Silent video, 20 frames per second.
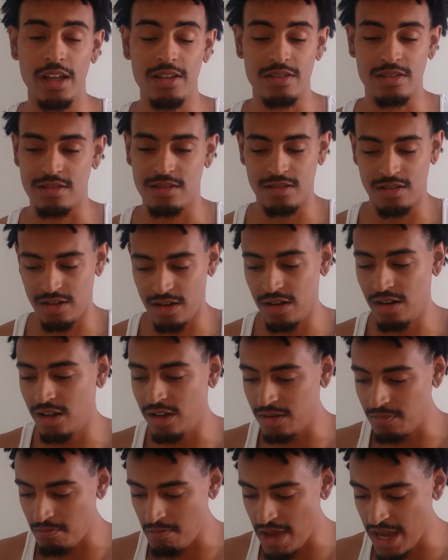It's going
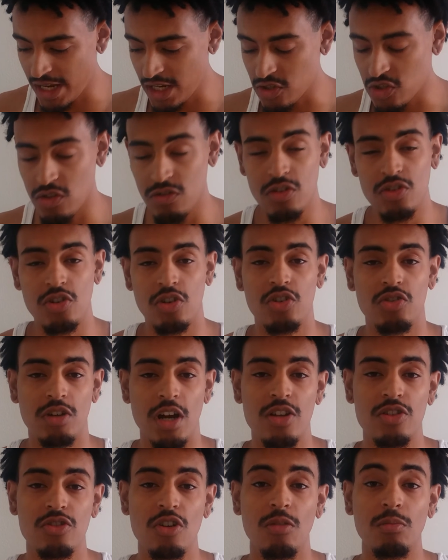to make it so that your
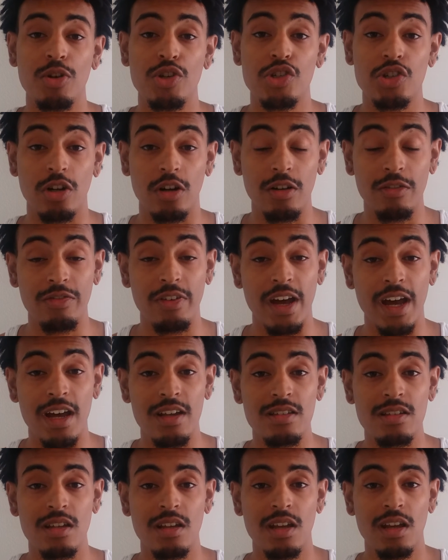dreads don't mature
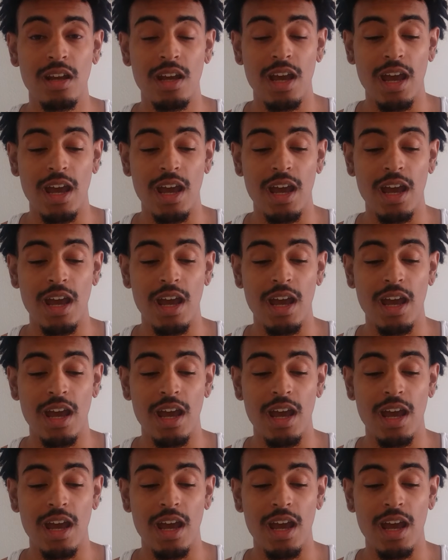fast